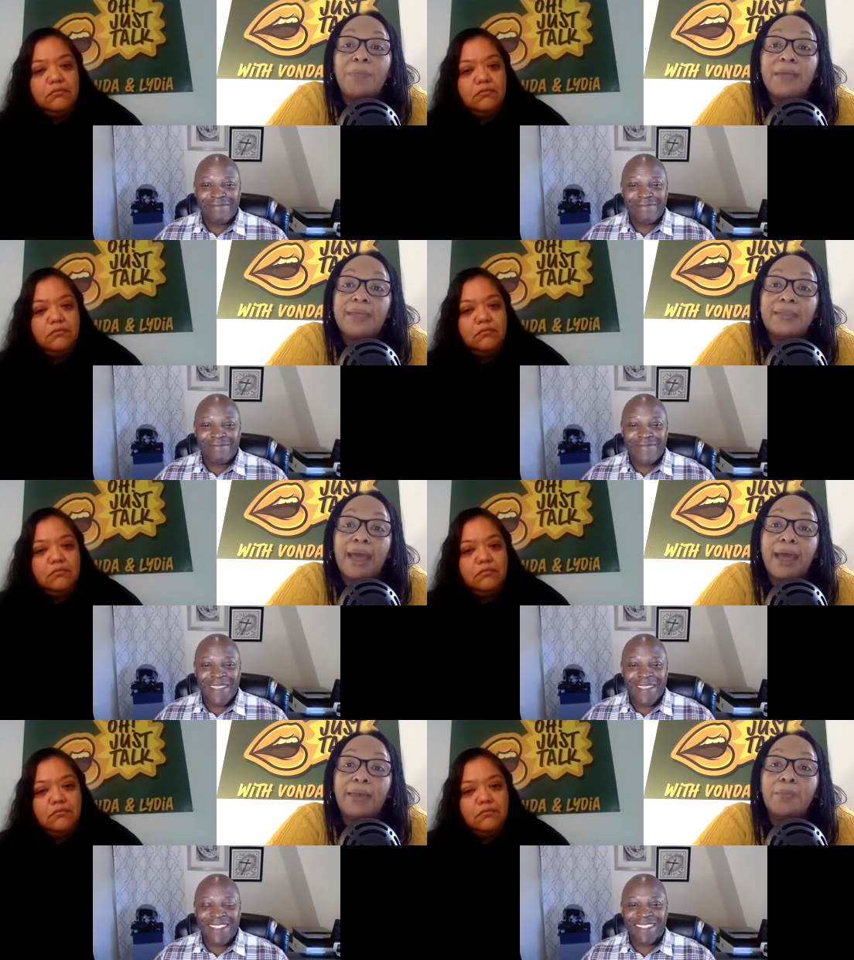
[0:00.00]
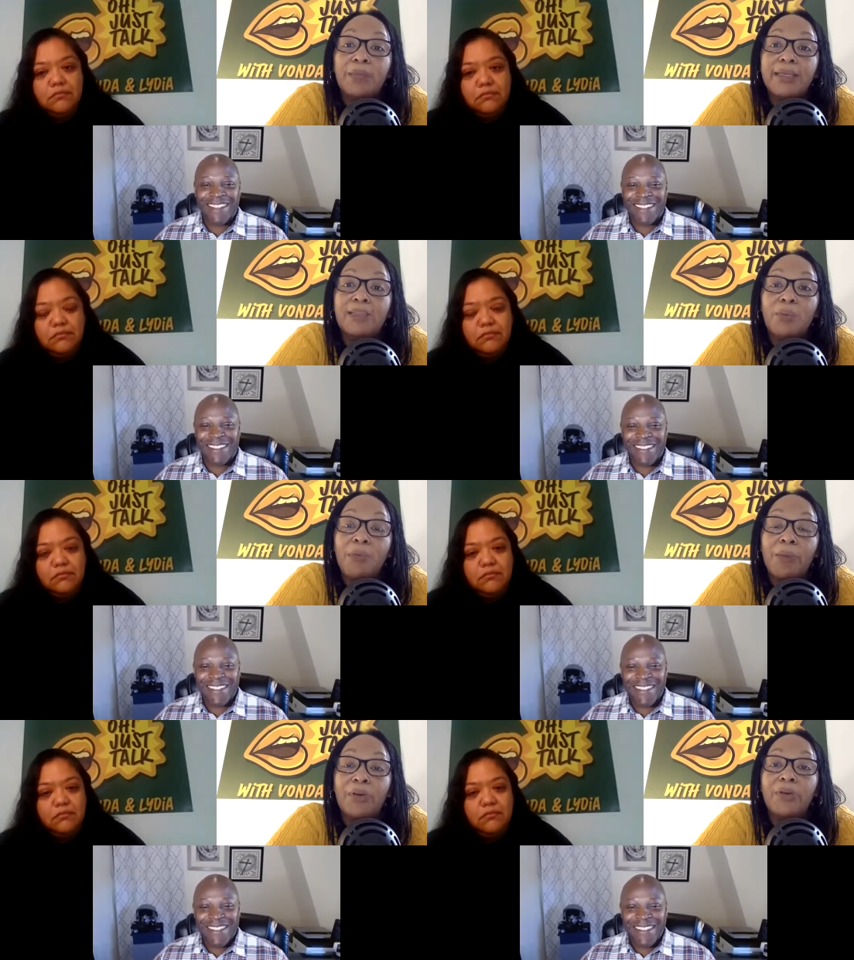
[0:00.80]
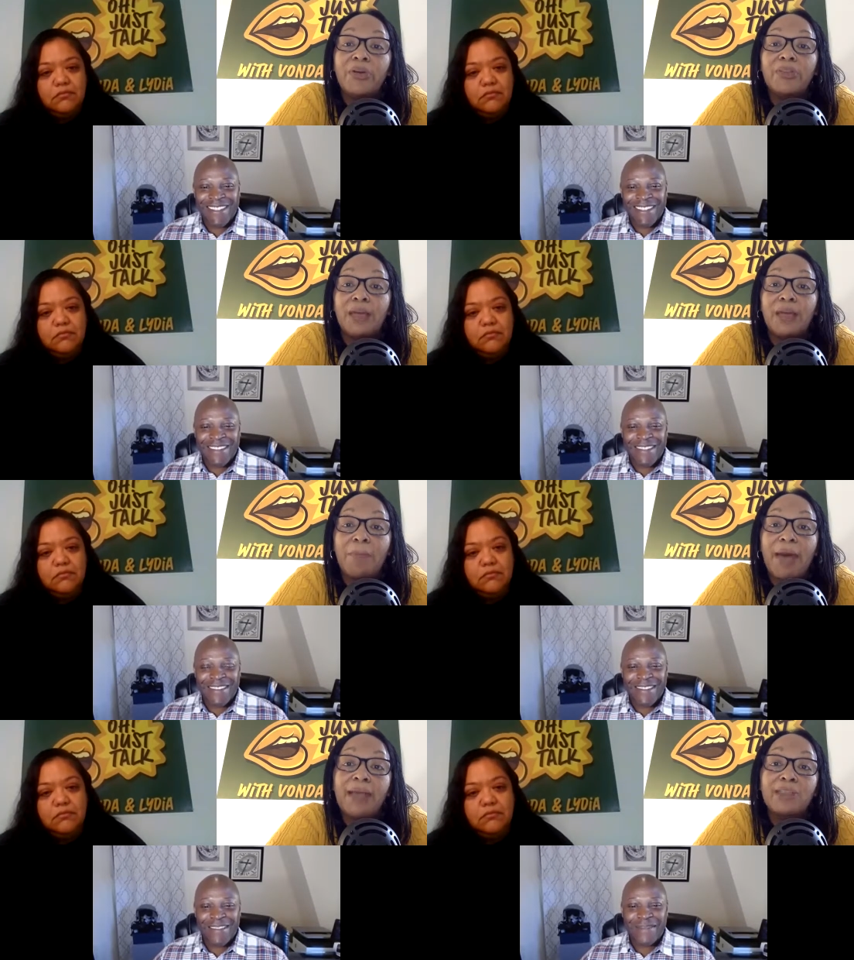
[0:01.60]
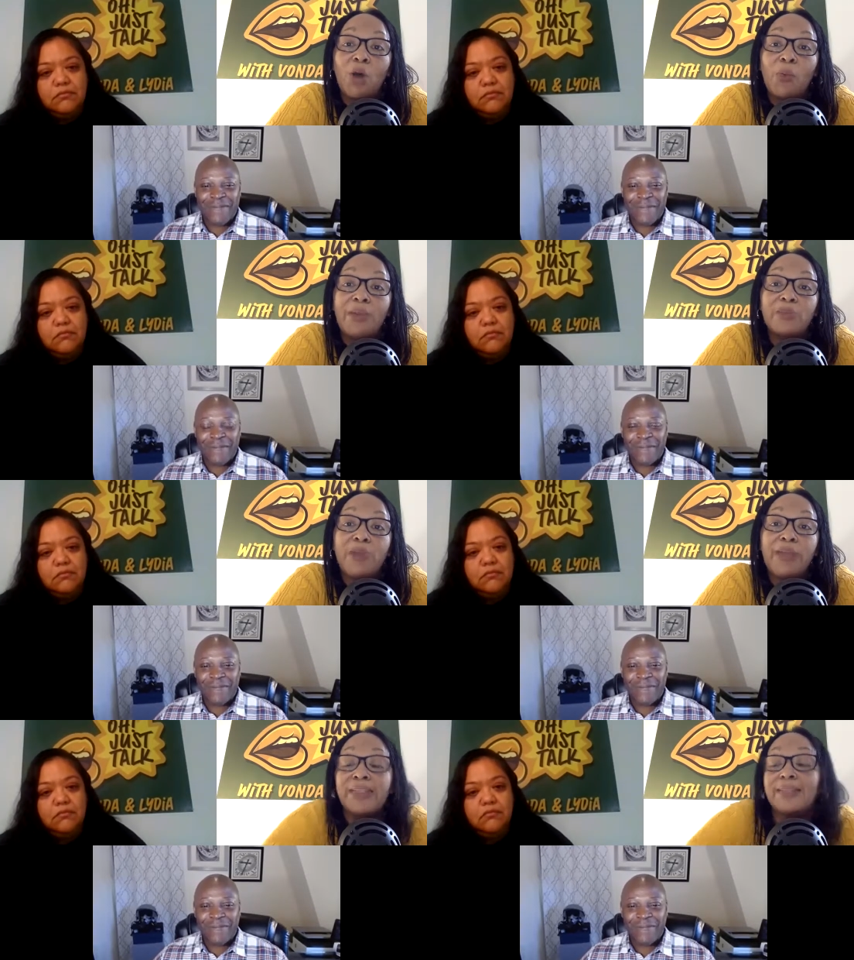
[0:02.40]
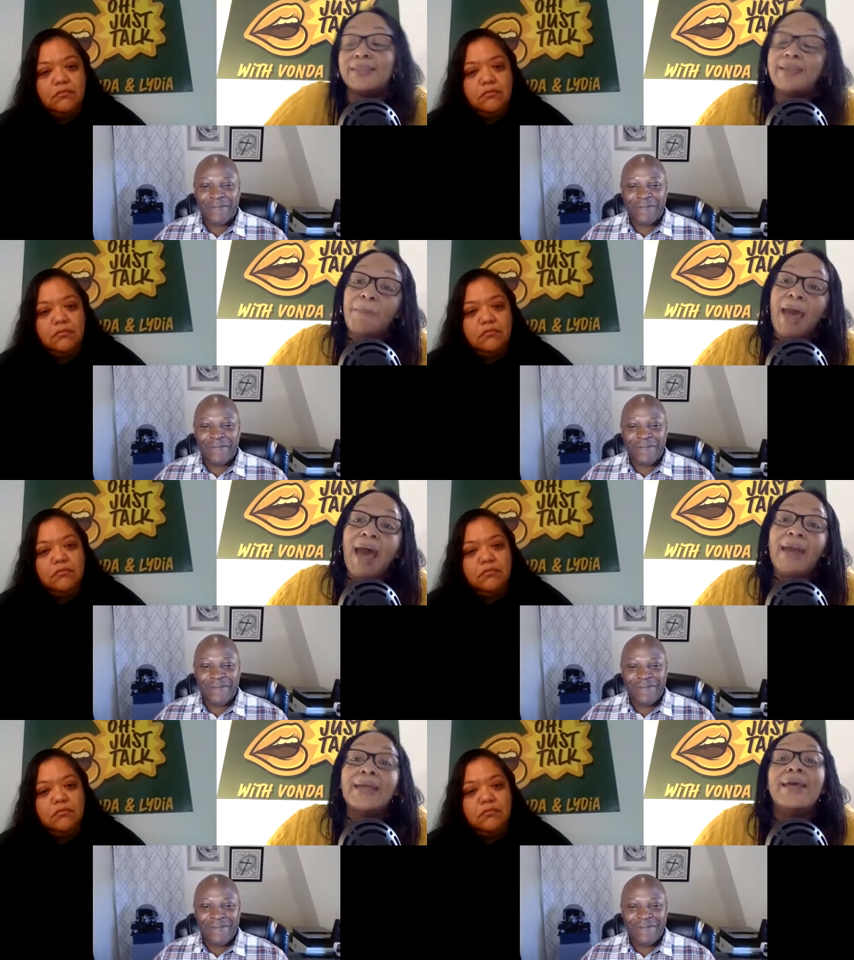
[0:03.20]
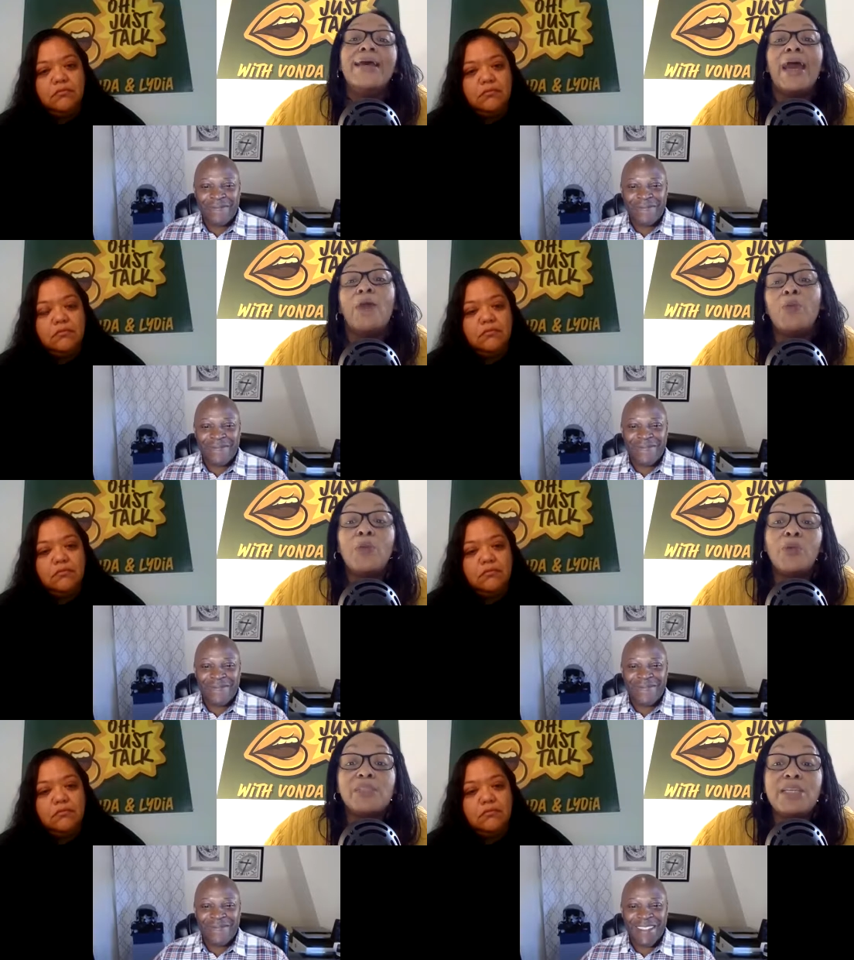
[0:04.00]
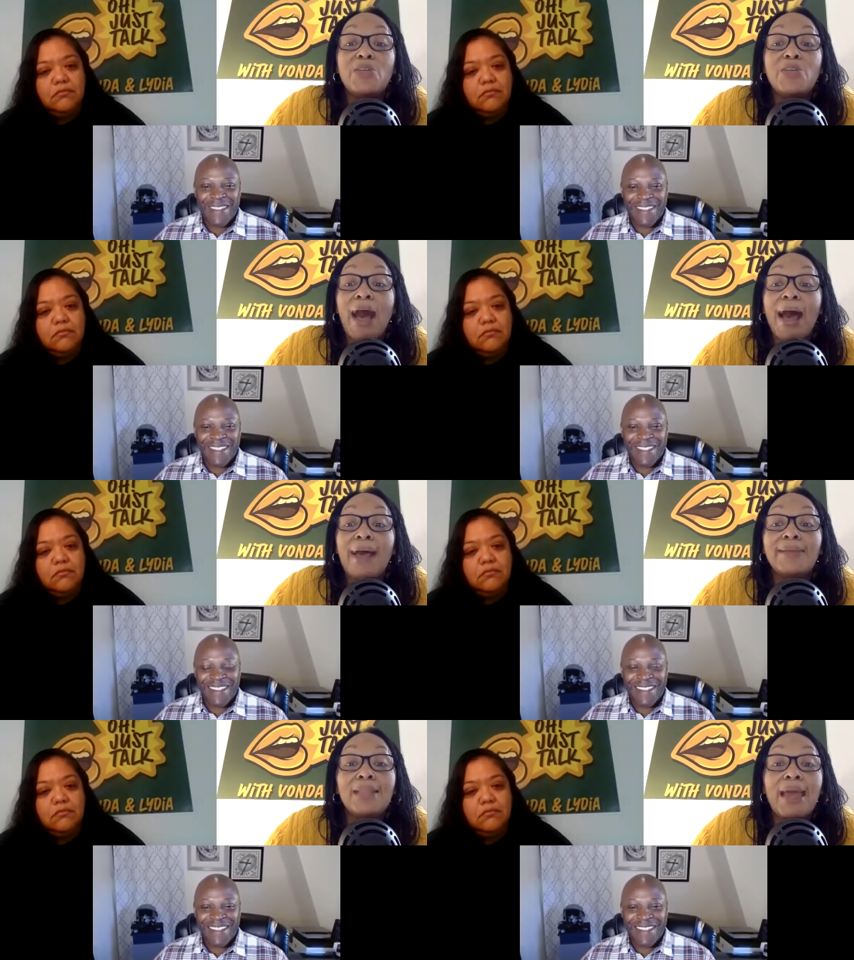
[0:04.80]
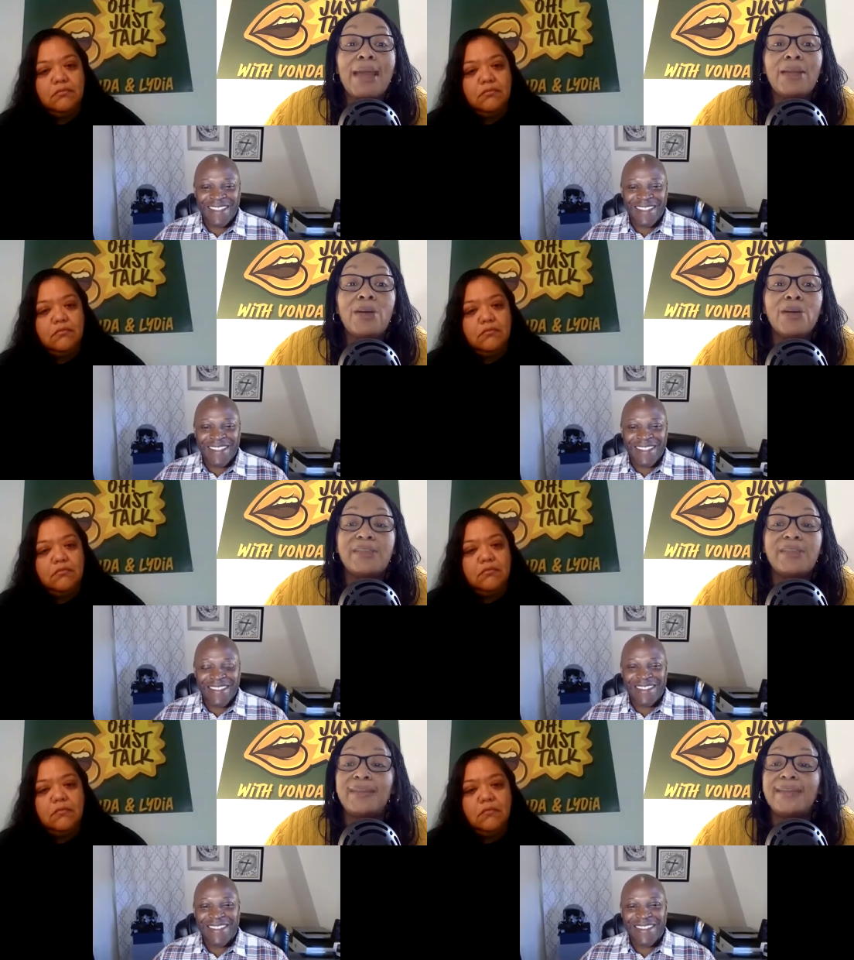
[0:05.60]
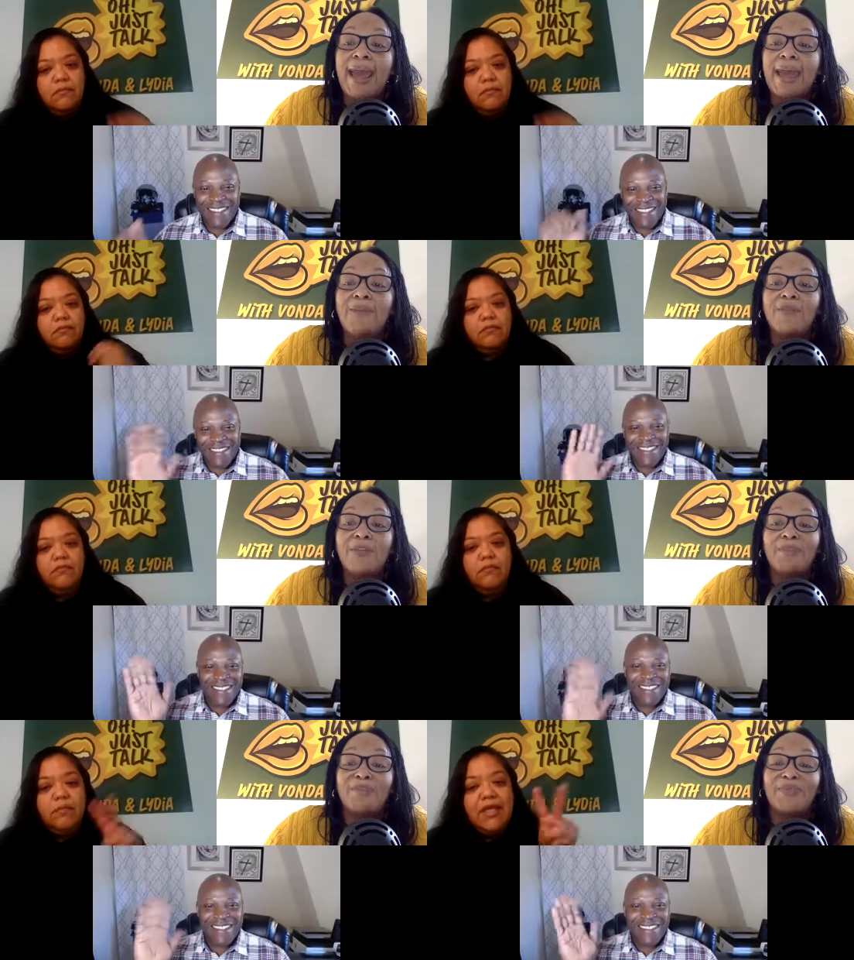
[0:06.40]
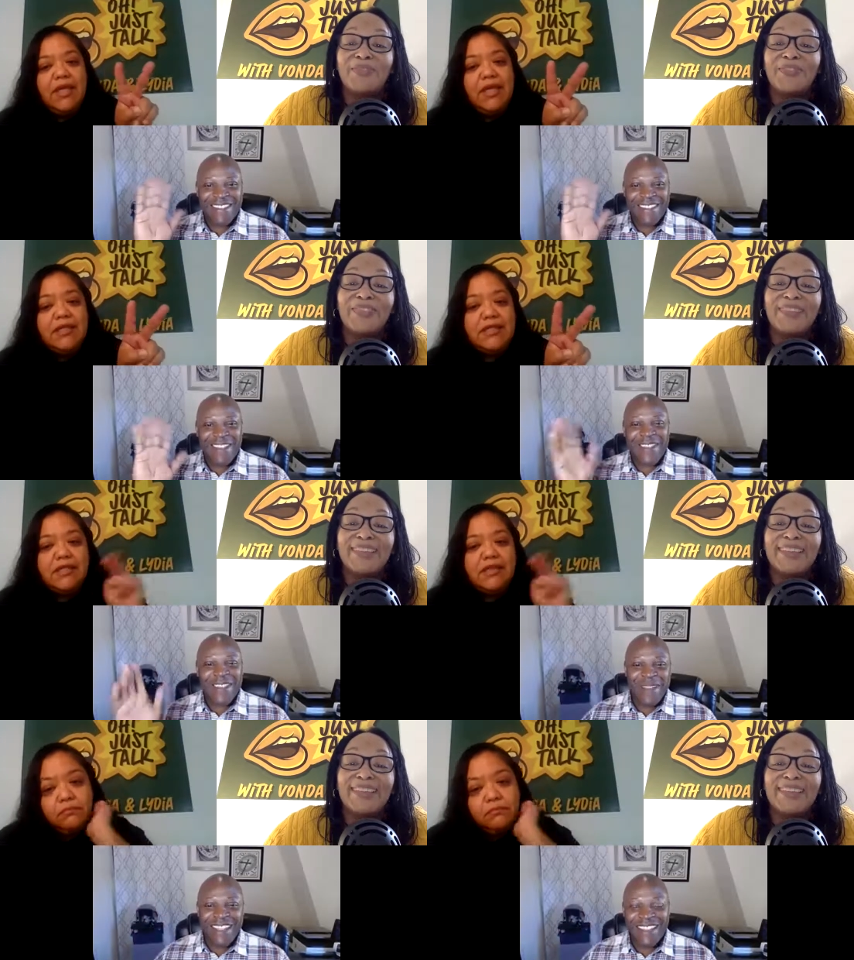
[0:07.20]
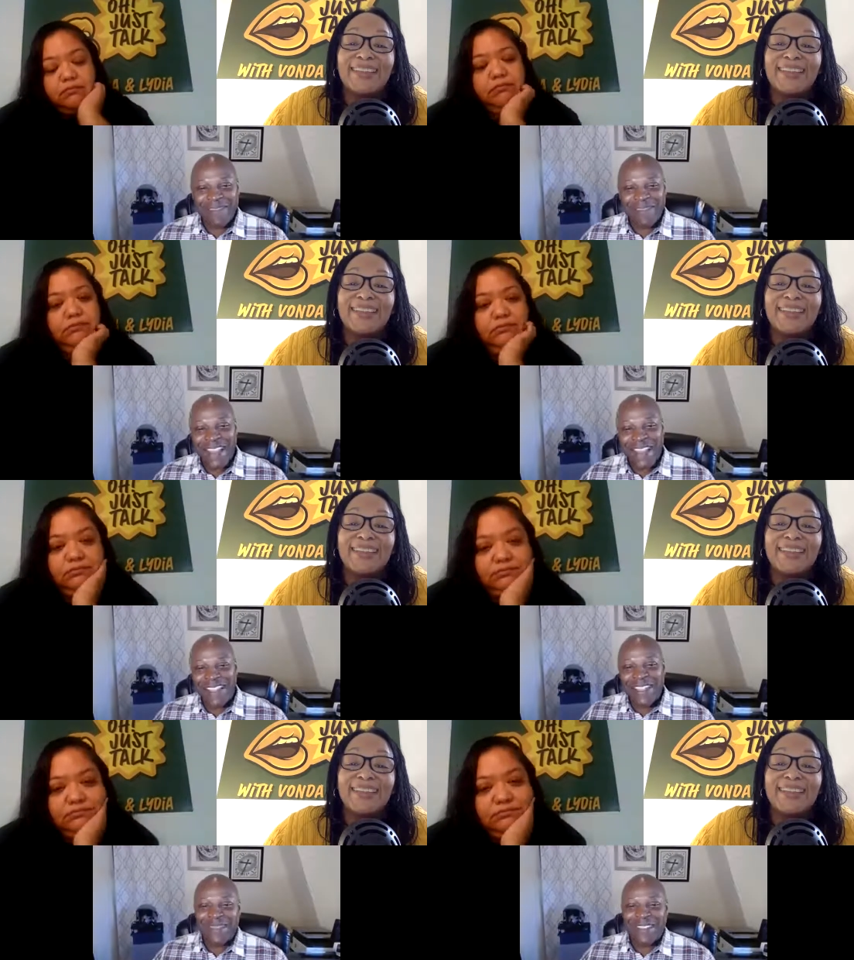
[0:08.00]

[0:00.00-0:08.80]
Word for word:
Speaker 1: being said, please remember the comeback is always greater than the setback. And we will see you guys later. Stay safe. Peace. Right,
Speaker 2: mask it up.